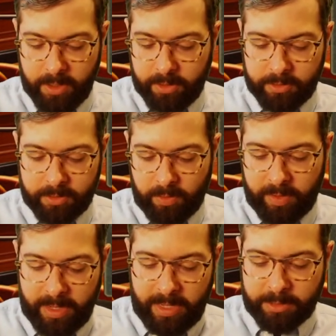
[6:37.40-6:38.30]
So
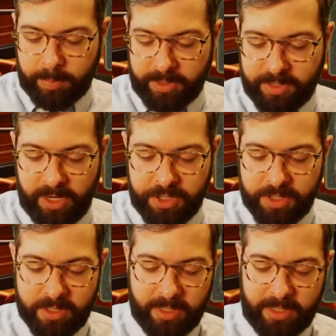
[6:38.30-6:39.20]

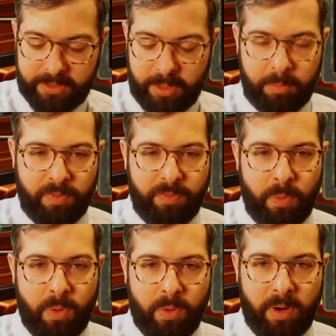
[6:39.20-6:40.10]
expectations, like I said
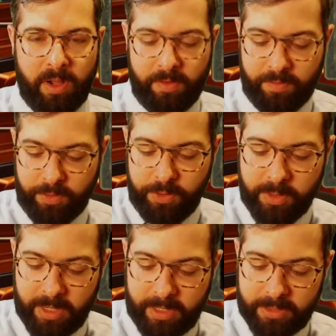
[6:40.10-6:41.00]
before, for you
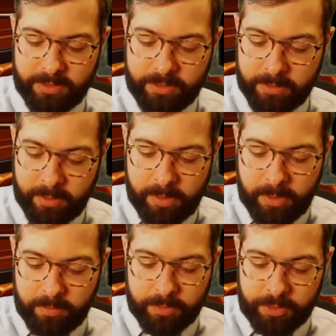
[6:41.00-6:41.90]
guys,
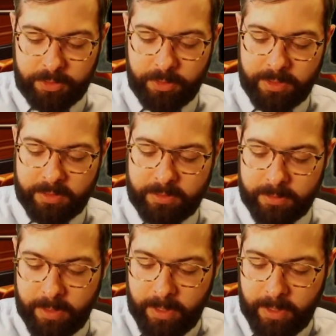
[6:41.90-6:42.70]
for students,